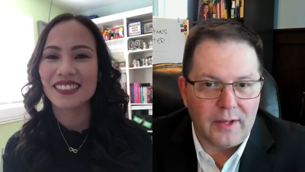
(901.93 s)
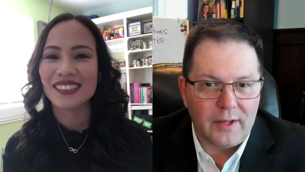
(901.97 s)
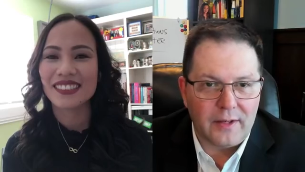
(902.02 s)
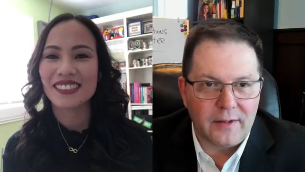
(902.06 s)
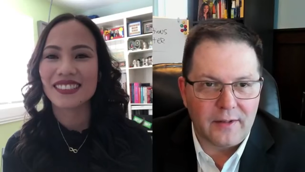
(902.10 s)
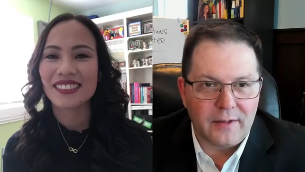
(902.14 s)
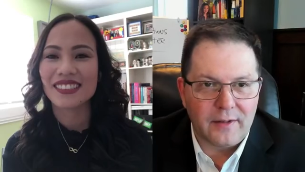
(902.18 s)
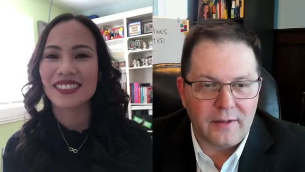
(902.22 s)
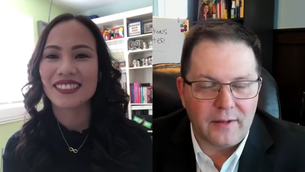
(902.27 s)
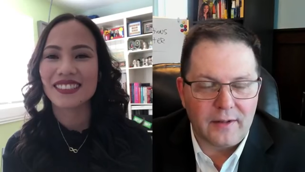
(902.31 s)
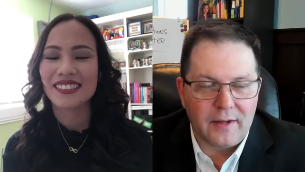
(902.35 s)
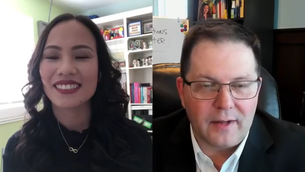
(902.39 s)

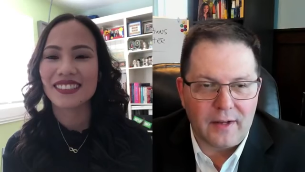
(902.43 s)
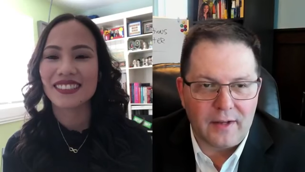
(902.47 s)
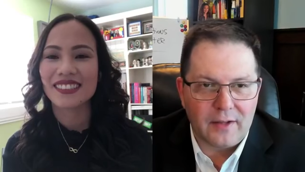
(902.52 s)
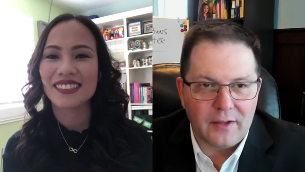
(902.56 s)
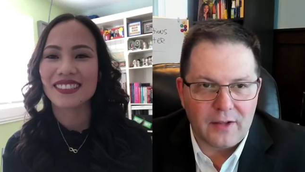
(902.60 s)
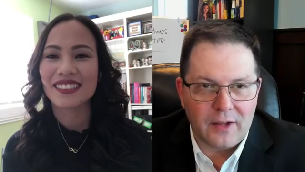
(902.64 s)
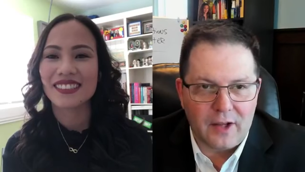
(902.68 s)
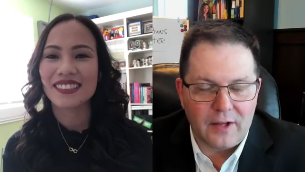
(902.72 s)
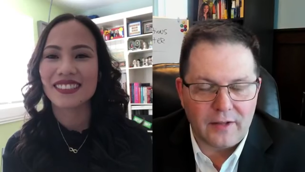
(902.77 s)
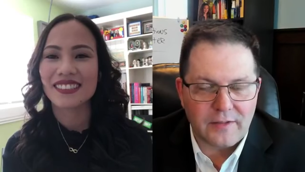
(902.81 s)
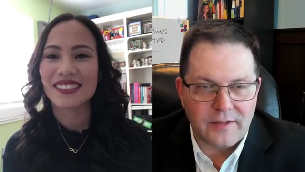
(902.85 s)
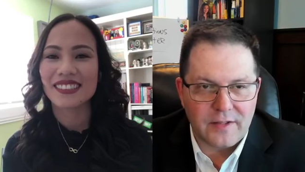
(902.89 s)
Speaker 1: in, in
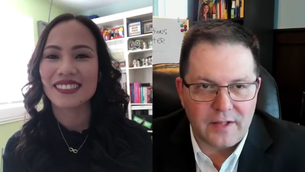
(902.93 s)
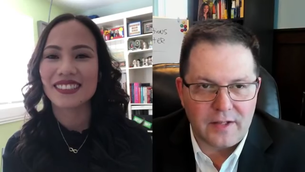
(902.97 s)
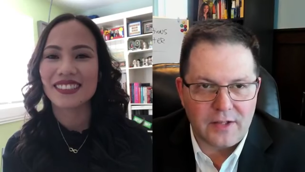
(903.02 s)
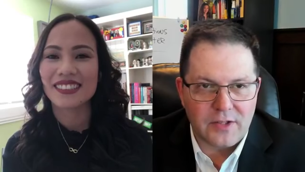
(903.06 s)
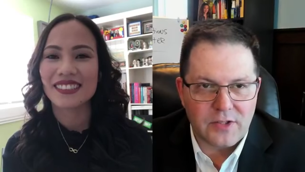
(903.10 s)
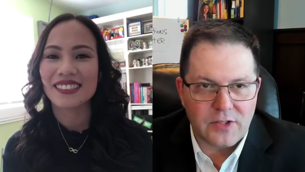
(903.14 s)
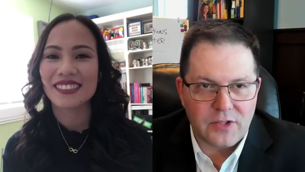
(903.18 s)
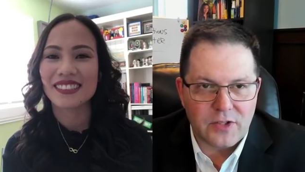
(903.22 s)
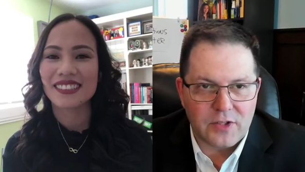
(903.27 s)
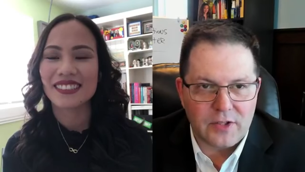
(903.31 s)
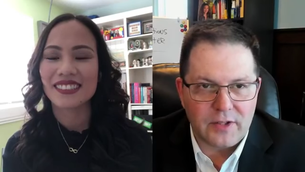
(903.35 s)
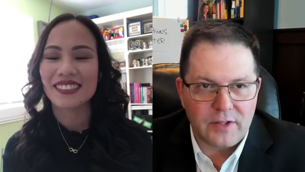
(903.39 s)
Los
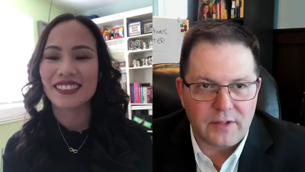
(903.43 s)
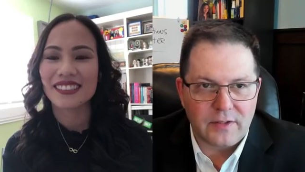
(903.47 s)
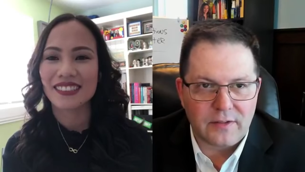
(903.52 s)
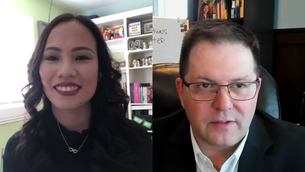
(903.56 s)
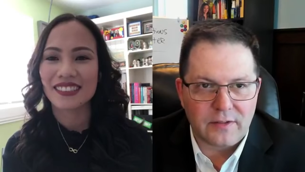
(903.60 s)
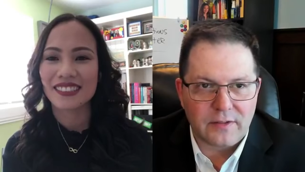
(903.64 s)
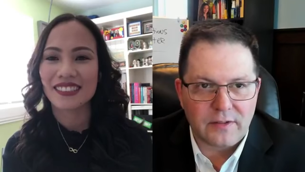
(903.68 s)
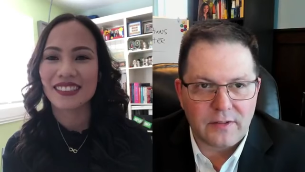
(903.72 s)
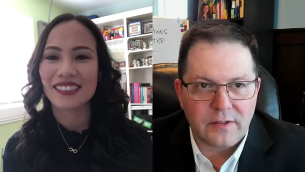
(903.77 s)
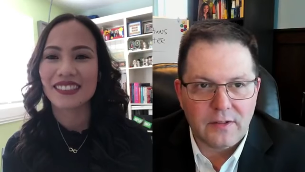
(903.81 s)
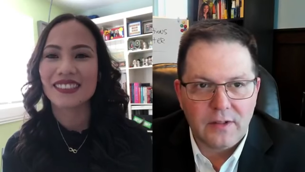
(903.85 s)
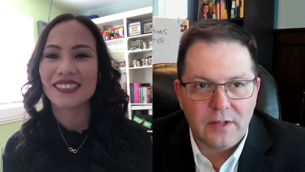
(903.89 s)

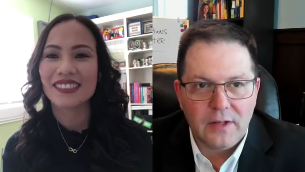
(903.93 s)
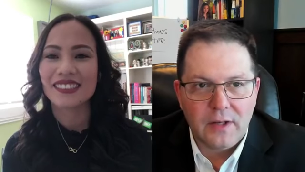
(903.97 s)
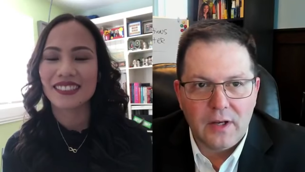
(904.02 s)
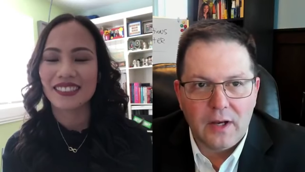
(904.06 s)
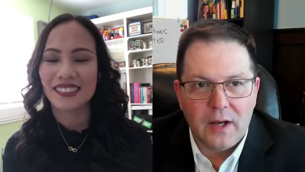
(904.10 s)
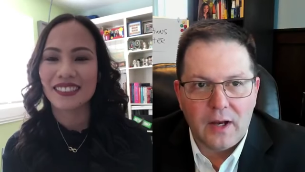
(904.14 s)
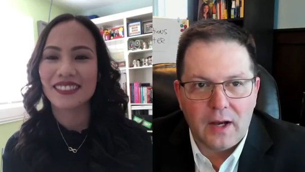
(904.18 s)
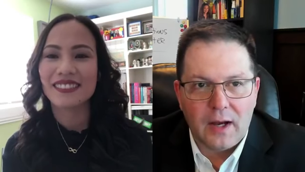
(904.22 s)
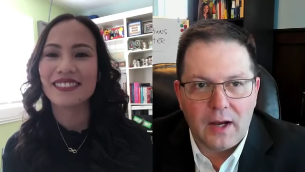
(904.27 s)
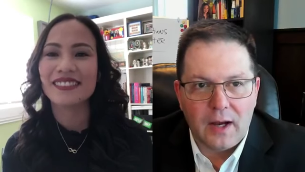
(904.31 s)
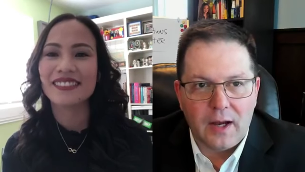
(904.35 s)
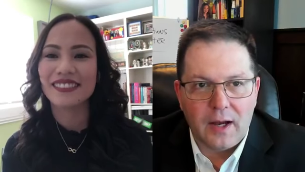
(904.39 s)
Angeles.
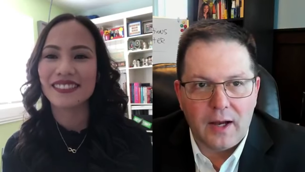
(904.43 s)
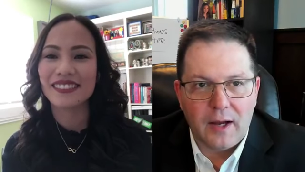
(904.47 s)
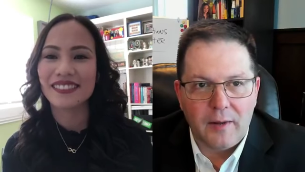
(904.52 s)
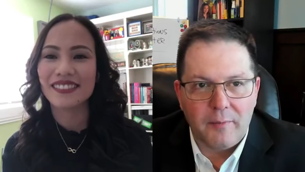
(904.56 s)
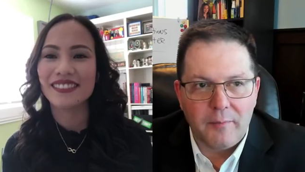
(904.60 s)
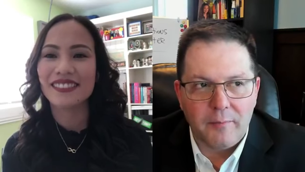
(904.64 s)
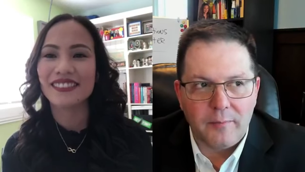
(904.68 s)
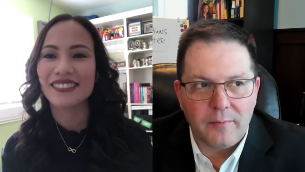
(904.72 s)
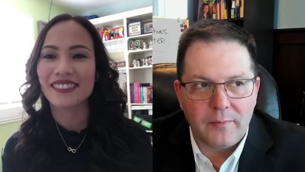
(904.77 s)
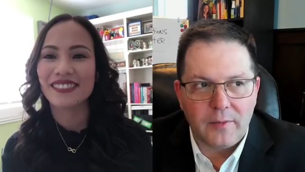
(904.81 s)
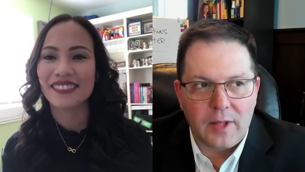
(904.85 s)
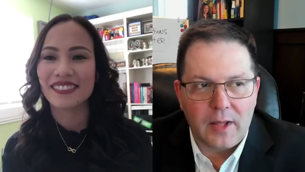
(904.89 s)
Um,
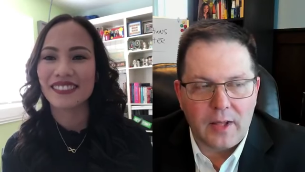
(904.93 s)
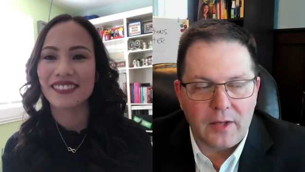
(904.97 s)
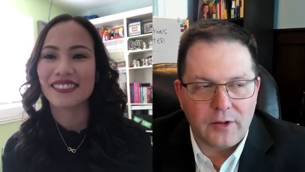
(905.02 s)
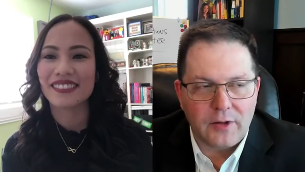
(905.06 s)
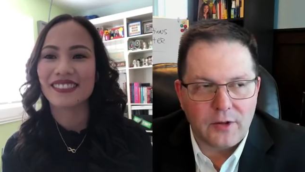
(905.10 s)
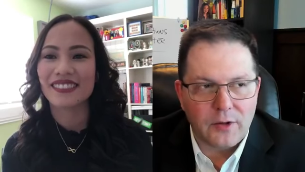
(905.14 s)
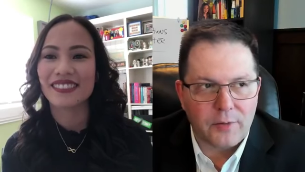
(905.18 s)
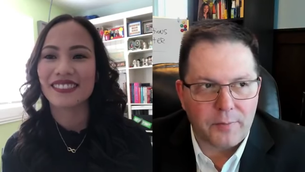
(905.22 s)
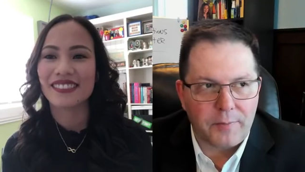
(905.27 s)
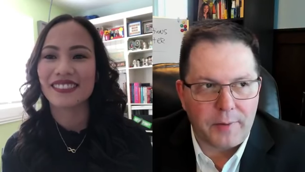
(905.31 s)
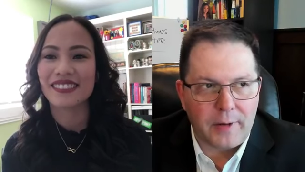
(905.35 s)
mm-hmm. and your